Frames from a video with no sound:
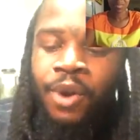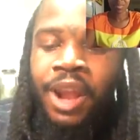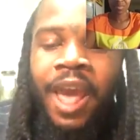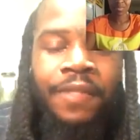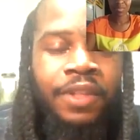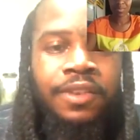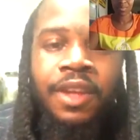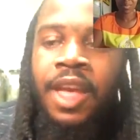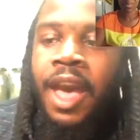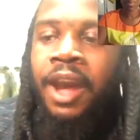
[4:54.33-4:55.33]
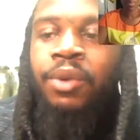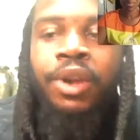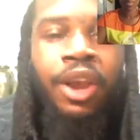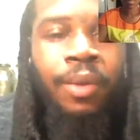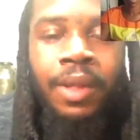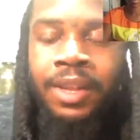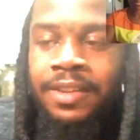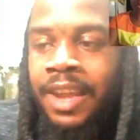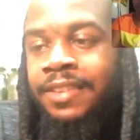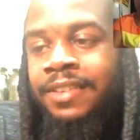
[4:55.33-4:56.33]
and afters. I don't care whether it's
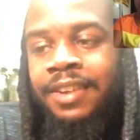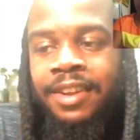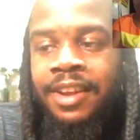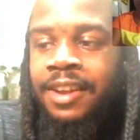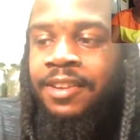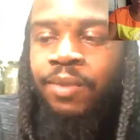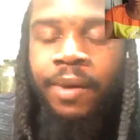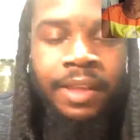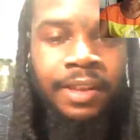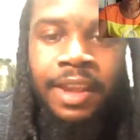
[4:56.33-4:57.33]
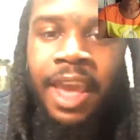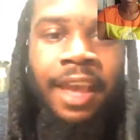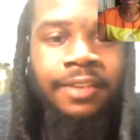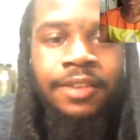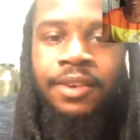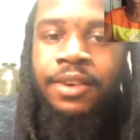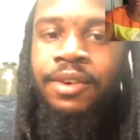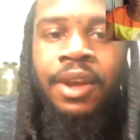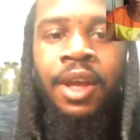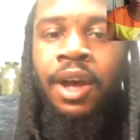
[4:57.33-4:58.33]
STDs, whether it's cancer,
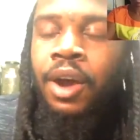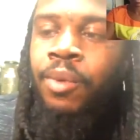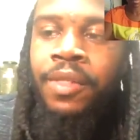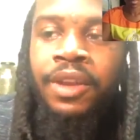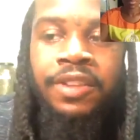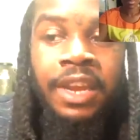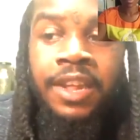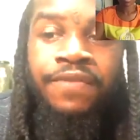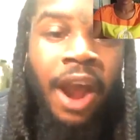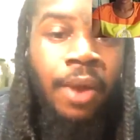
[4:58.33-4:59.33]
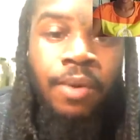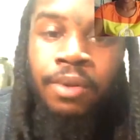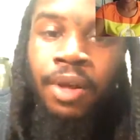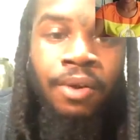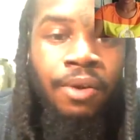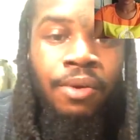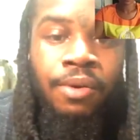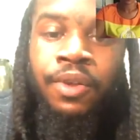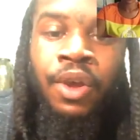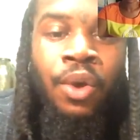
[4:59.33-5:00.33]
whether it's any viral
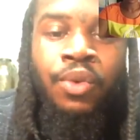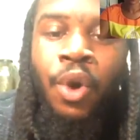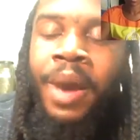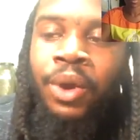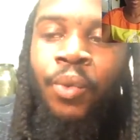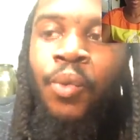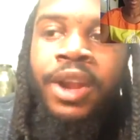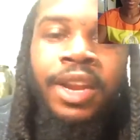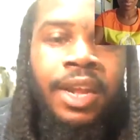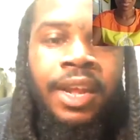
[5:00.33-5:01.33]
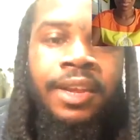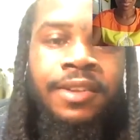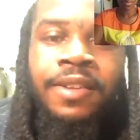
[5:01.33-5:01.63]
loads, no matter what it is.